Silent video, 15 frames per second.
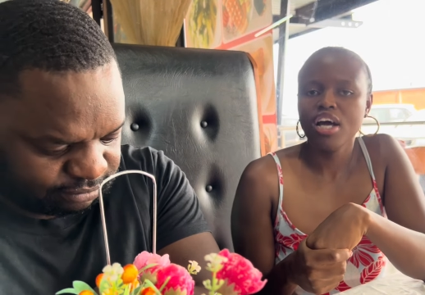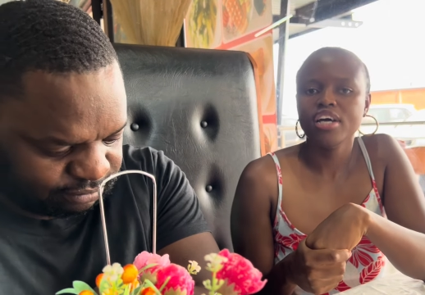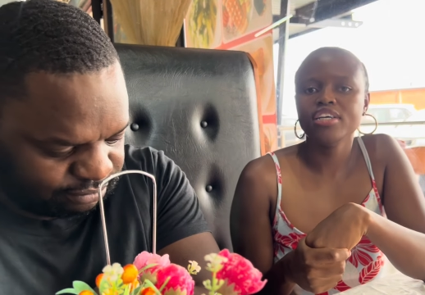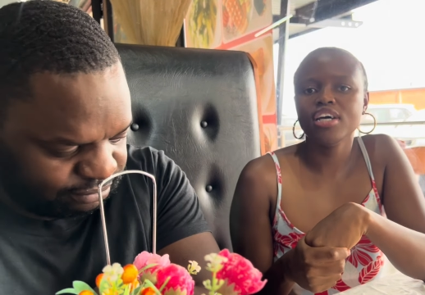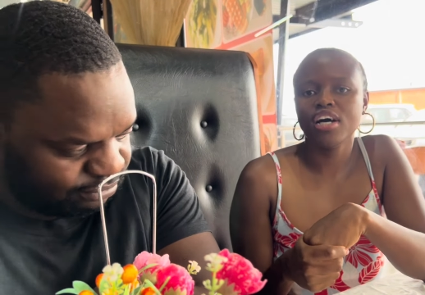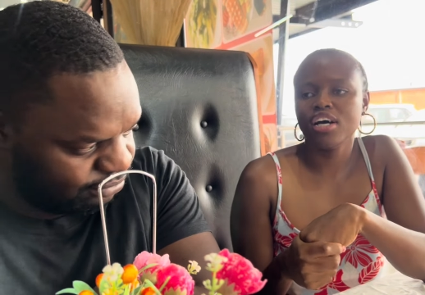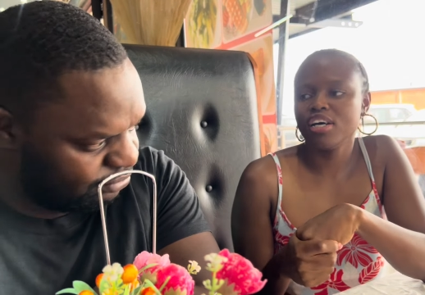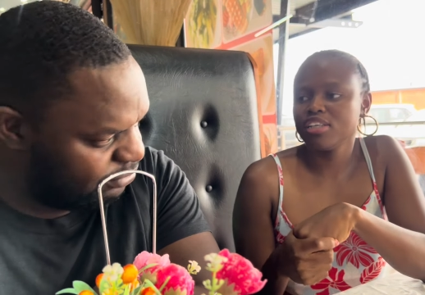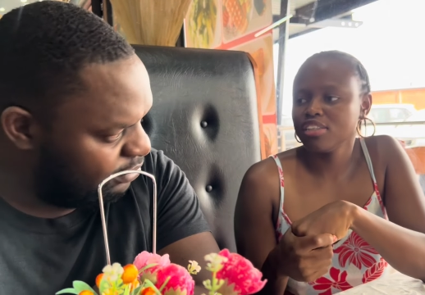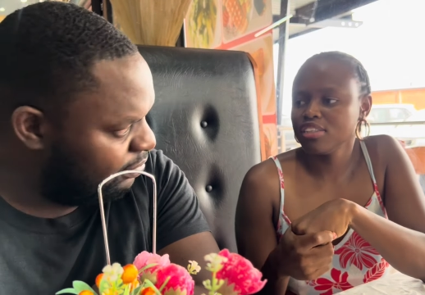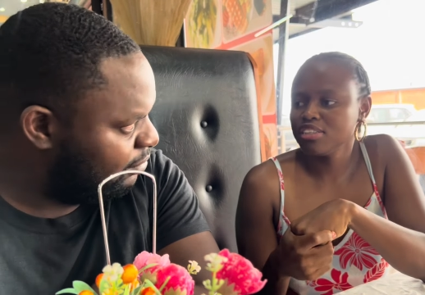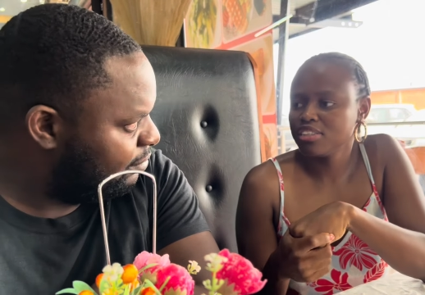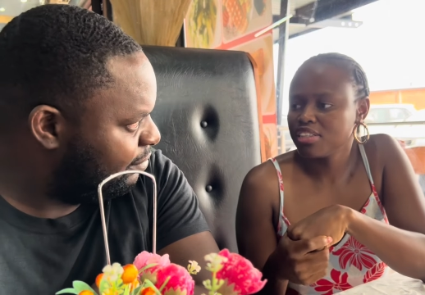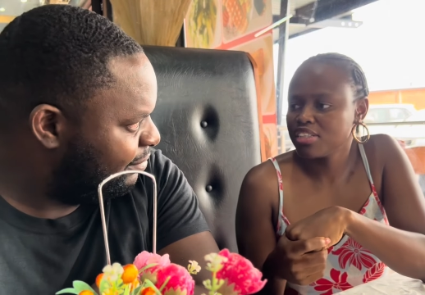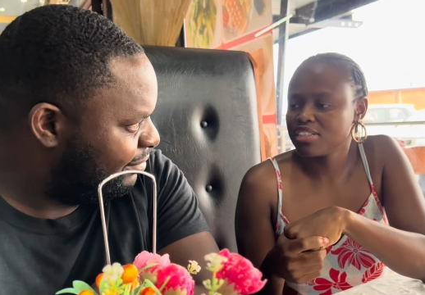Speaker 1: yeah
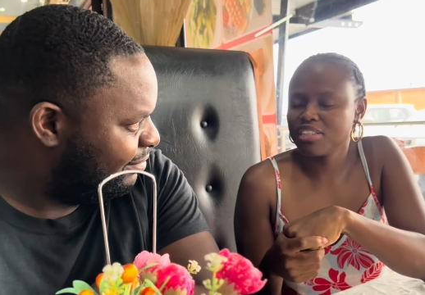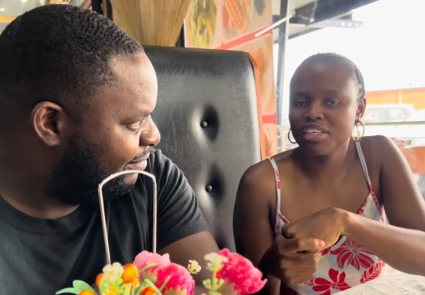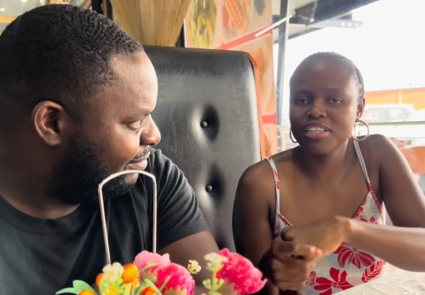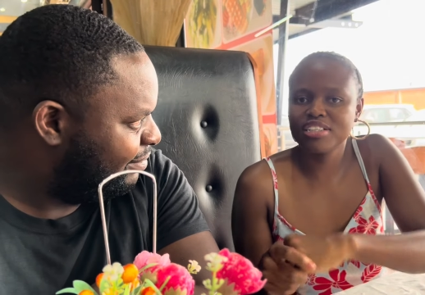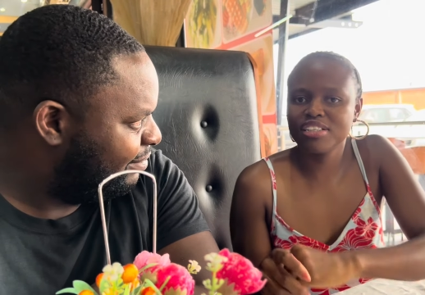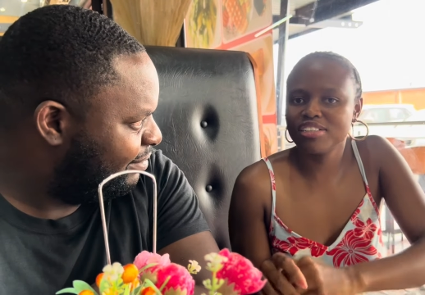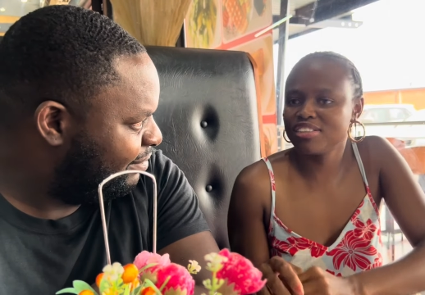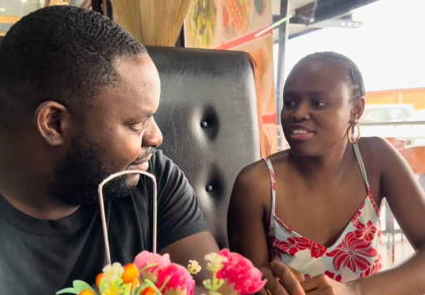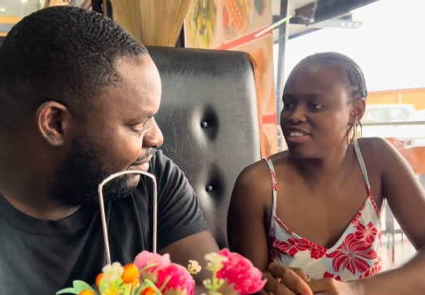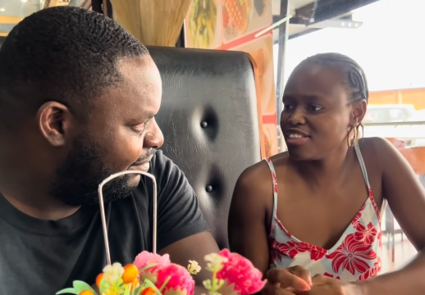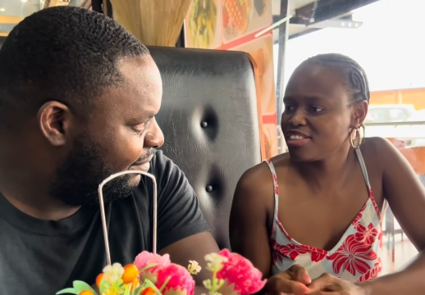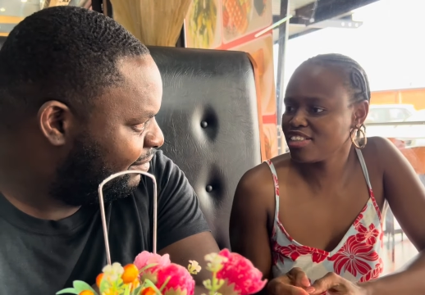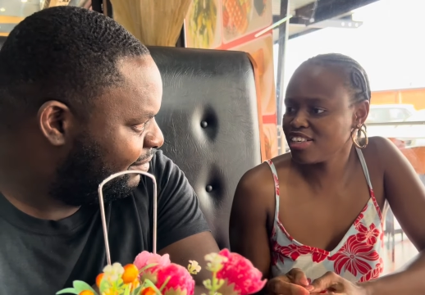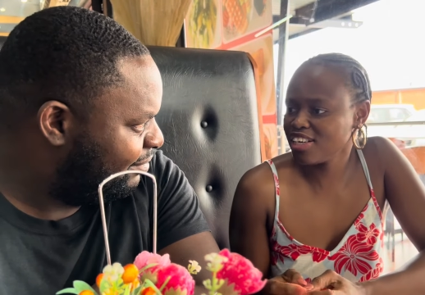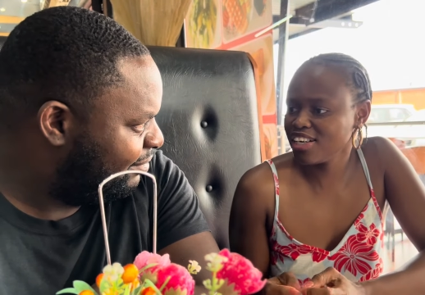sake is a
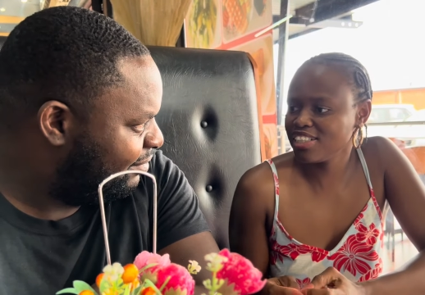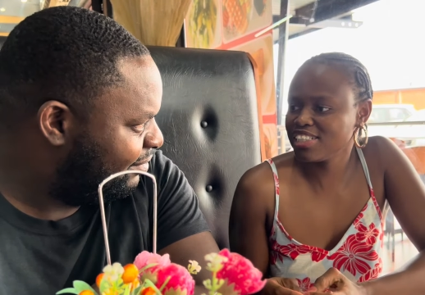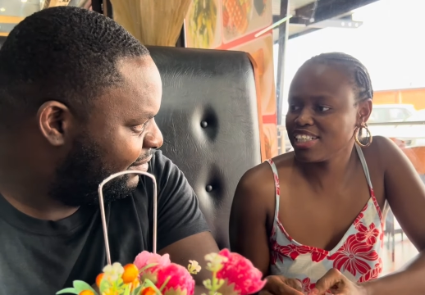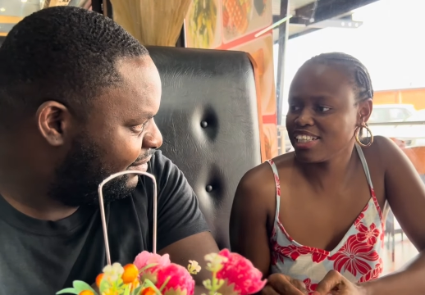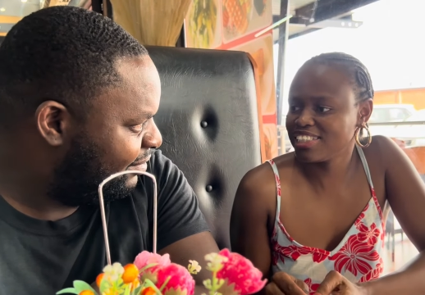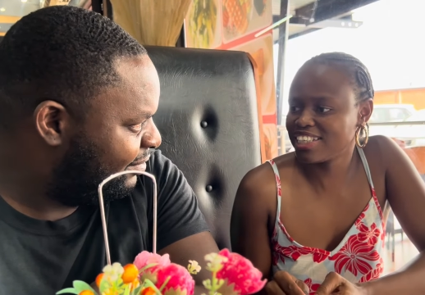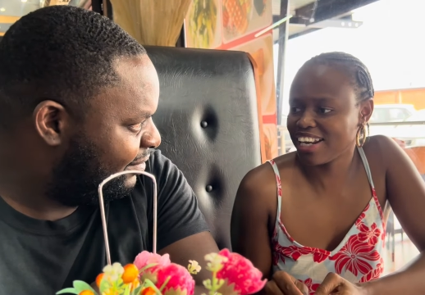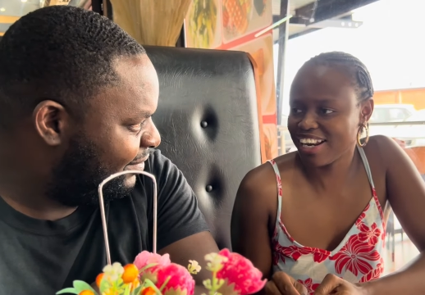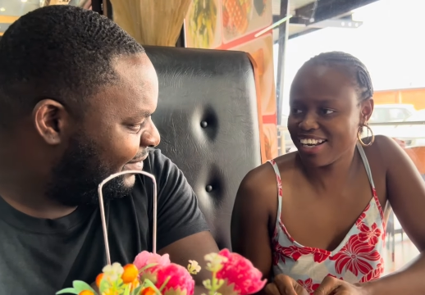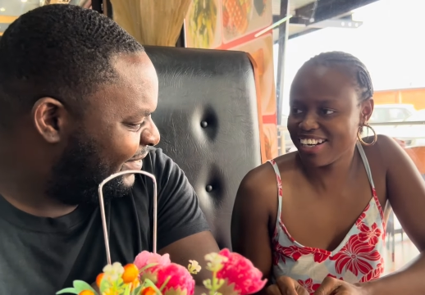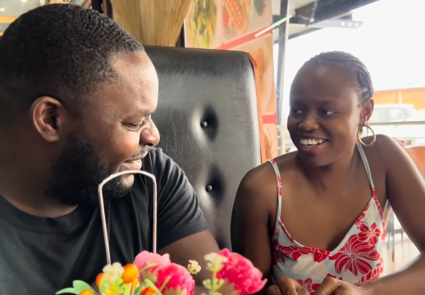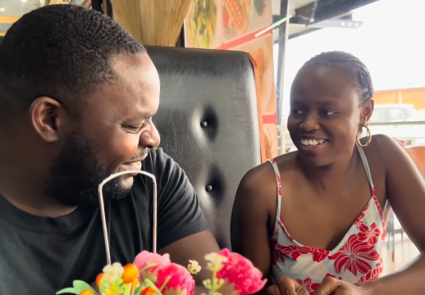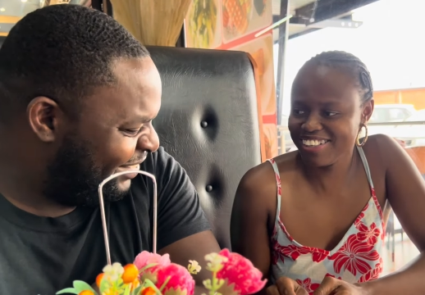is an asian drink